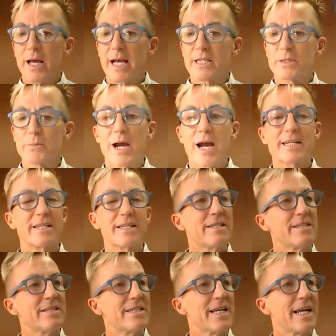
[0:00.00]
has practiced
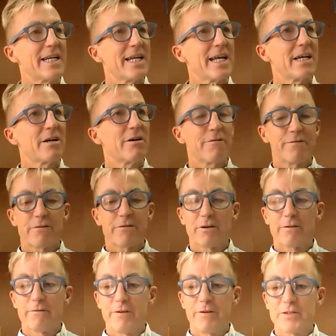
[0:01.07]
in San Diego
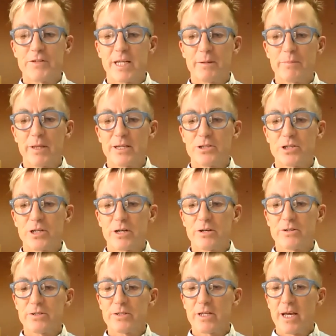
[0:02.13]
for 15 plus
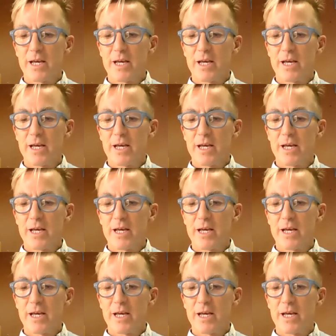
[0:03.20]
years.